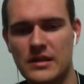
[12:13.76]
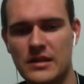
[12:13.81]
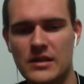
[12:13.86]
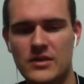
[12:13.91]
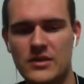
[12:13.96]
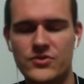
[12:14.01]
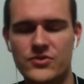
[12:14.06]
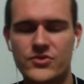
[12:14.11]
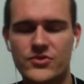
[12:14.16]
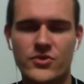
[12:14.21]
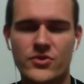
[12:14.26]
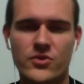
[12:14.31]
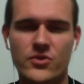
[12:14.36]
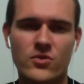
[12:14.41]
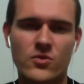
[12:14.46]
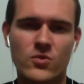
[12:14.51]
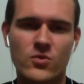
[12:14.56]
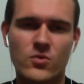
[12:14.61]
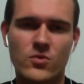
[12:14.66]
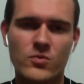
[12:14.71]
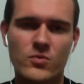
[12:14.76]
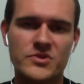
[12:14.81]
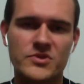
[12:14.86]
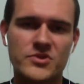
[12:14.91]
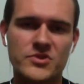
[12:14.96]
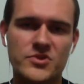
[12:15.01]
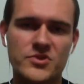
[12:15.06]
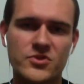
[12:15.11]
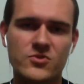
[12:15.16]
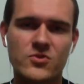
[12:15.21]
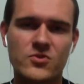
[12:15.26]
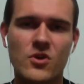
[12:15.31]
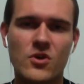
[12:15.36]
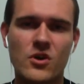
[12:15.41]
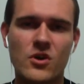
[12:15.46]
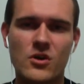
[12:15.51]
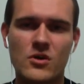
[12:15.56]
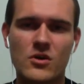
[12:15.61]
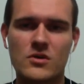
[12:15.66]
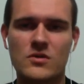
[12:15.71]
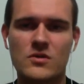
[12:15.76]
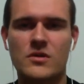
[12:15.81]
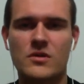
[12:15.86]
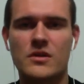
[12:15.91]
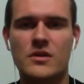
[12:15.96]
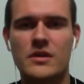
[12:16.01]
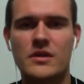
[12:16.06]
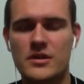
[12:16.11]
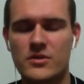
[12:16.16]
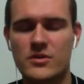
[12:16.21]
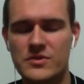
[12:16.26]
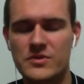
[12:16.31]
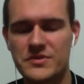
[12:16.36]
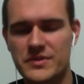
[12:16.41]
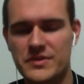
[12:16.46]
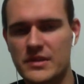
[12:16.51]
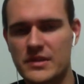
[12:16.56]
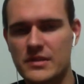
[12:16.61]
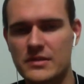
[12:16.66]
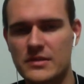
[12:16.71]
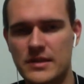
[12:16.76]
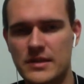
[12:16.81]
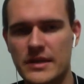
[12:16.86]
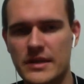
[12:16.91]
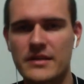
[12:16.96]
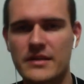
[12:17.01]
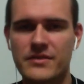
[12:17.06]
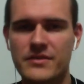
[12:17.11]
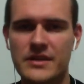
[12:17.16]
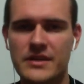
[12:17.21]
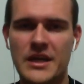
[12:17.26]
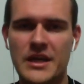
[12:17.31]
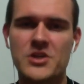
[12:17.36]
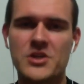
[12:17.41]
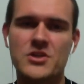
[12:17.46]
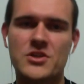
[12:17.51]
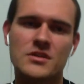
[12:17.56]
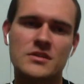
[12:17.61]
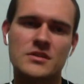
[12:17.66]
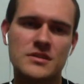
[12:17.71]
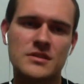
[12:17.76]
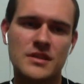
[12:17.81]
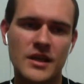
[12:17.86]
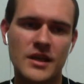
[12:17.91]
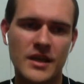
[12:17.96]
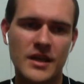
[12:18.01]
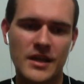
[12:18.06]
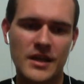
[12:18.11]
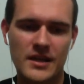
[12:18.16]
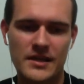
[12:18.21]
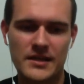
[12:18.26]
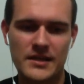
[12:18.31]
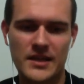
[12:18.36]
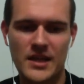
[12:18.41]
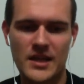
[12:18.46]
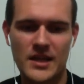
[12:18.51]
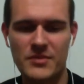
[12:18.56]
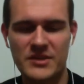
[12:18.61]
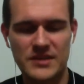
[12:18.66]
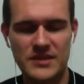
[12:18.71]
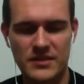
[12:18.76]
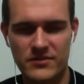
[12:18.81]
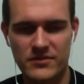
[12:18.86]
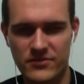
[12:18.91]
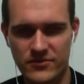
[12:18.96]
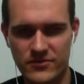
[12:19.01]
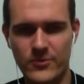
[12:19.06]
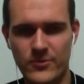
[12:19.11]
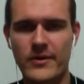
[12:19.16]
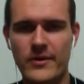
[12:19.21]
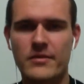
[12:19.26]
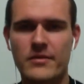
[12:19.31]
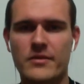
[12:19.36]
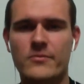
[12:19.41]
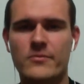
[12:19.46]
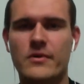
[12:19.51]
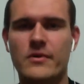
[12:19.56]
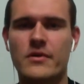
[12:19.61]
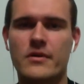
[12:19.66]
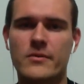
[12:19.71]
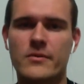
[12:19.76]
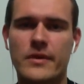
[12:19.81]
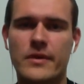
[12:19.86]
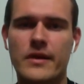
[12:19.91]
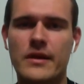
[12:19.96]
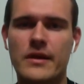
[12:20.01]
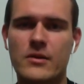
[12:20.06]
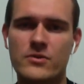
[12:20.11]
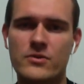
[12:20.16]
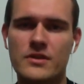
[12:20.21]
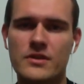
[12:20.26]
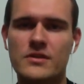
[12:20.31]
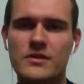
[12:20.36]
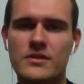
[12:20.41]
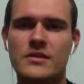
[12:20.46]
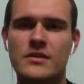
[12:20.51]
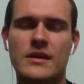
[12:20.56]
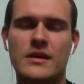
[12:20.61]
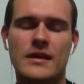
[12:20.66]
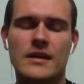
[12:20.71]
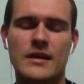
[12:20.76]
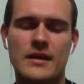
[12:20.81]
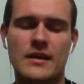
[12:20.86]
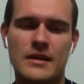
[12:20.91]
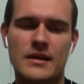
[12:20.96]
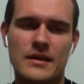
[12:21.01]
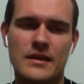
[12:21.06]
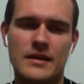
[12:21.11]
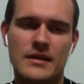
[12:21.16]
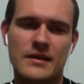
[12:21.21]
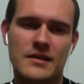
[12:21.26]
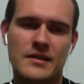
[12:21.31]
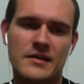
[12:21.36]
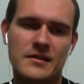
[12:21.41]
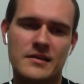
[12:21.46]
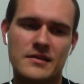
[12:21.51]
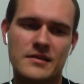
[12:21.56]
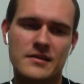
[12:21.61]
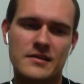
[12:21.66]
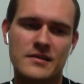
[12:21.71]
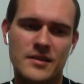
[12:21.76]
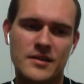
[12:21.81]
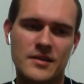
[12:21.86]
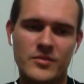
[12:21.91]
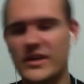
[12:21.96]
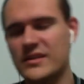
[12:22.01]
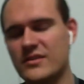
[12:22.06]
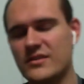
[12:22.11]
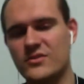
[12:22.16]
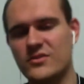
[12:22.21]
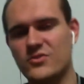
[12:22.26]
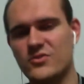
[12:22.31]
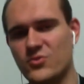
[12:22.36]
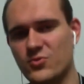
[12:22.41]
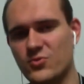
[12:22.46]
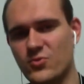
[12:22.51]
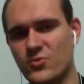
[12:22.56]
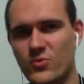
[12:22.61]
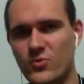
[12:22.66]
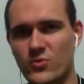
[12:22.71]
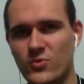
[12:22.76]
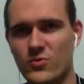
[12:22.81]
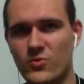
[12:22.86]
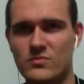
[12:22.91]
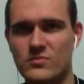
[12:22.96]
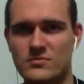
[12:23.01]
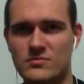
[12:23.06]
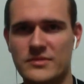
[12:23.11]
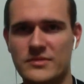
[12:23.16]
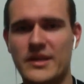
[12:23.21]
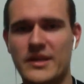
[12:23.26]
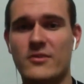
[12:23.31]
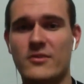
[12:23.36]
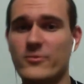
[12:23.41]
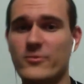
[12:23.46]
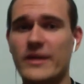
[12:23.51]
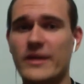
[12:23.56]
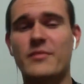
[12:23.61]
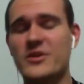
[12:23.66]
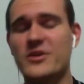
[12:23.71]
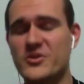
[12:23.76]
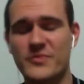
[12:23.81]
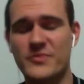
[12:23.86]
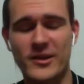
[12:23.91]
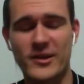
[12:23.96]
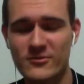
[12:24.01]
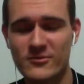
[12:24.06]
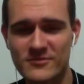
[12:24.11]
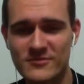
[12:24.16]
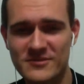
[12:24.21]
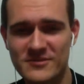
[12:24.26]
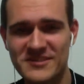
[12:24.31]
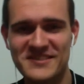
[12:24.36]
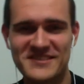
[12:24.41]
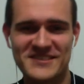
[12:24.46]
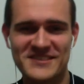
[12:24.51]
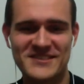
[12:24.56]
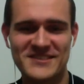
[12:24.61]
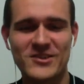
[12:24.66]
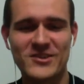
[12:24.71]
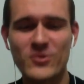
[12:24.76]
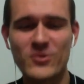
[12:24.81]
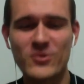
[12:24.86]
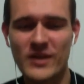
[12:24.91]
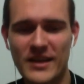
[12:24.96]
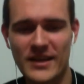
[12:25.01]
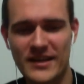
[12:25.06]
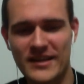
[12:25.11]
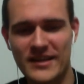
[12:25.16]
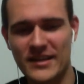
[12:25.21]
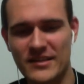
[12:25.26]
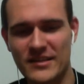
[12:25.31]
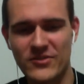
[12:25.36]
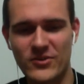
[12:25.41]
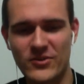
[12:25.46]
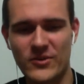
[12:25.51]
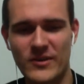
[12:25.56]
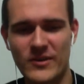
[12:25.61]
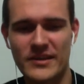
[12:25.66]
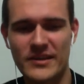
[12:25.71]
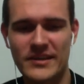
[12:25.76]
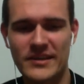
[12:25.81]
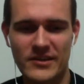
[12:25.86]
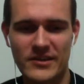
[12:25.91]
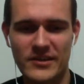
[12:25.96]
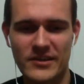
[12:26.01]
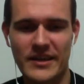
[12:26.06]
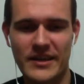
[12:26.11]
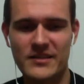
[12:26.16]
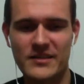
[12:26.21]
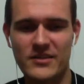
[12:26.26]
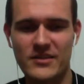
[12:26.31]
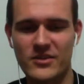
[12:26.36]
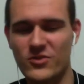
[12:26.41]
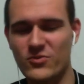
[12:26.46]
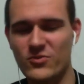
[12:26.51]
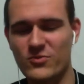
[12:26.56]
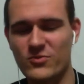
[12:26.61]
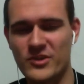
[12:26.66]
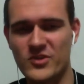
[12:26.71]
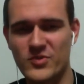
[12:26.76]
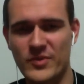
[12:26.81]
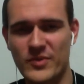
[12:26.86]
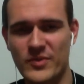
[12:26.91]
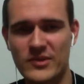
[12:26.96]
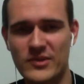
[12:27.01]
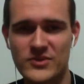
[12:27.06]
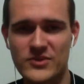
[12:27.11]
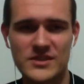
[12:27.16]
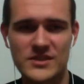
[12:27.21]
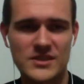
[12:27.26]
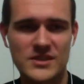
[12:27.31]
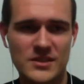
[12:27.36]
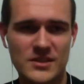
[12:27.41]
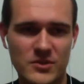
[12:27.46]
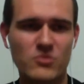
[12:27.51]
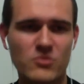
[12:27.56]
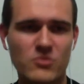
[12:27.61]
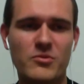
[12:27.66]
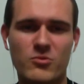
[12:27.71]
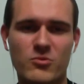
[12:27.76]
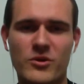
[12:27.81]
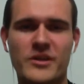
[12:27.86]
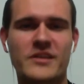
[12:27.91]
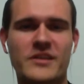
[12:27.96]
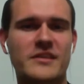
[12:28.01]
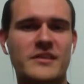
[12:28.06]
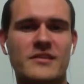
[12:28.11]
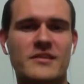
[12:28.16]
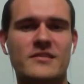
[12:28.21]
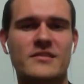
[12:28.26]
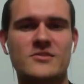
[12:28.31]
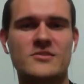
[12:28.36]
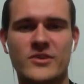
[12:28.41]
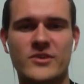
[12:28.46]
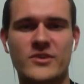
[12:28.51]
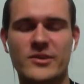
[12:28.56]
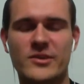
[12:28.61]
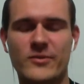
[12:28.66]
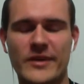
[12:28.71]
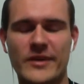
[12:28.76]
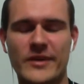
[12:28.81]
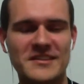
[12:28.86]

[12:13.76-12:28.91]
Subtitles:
So with the scroll and with the side navigations, the elements are fully reloaded and updated to, already Marshmallow. So if you are gonna get the new Marshmallow system, it will be working there straight away.